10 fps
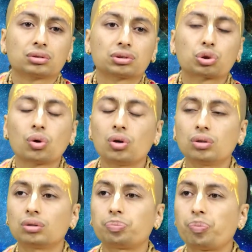
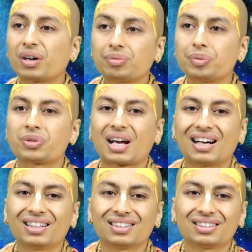So, Padma
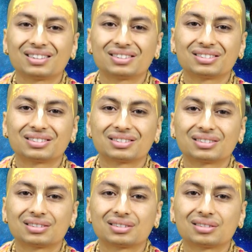Puran
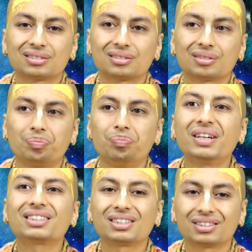
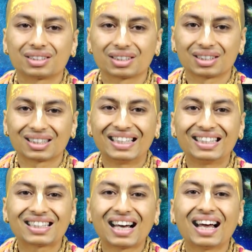mentions
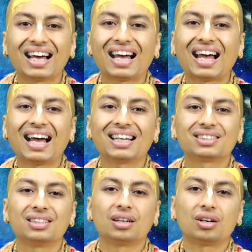Gita
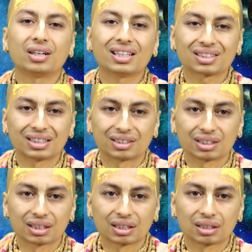as a
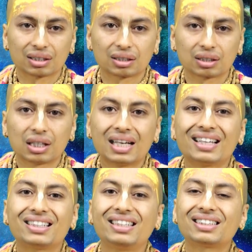essence.
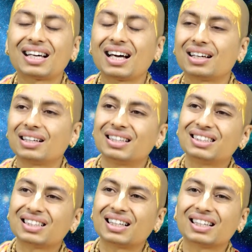Gita
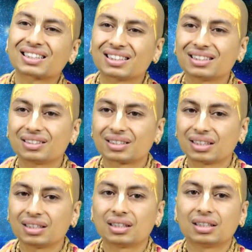is a essence
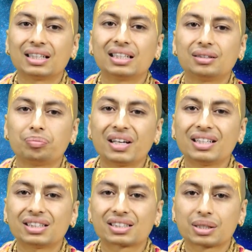in
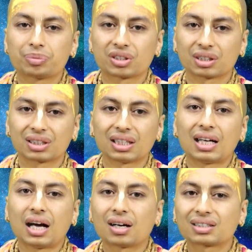many scriptures.
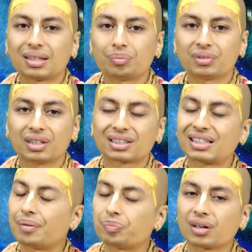
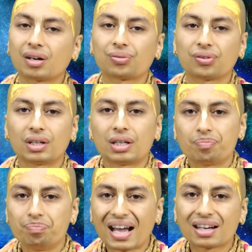Example of
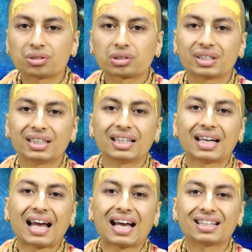mango tree
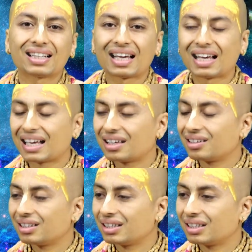and
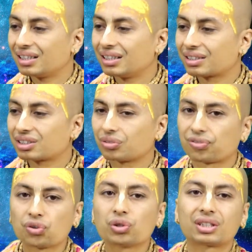its
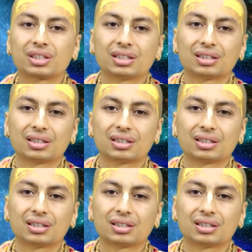fruit